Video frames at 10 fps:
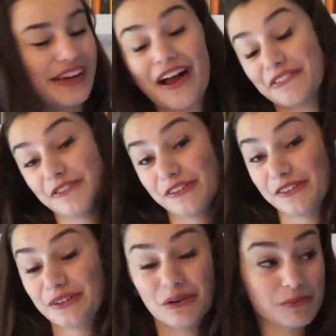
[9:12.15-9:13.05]
got it
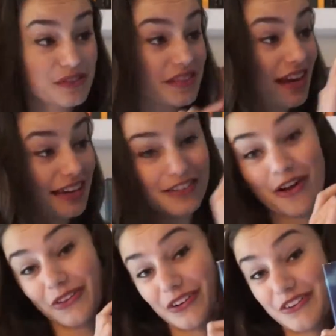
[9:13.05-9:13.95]
for almost
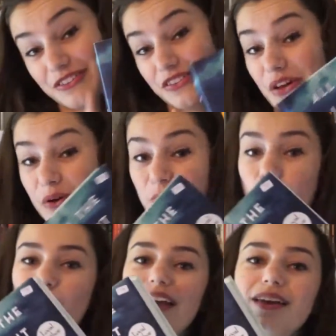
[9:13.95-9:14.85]
$8, so
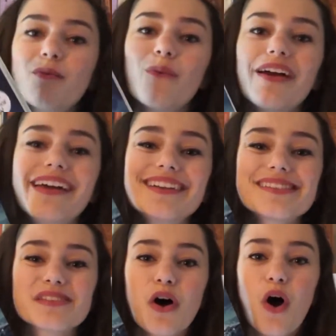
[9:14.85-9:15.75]

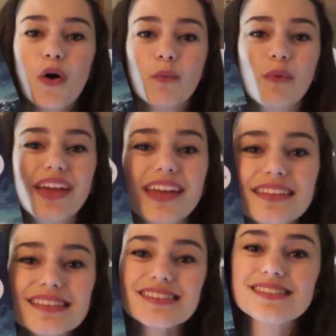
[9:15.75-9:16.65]
win-wins are
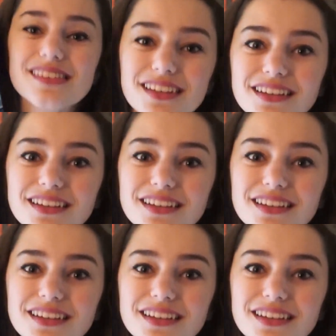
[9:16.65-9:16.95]
wins.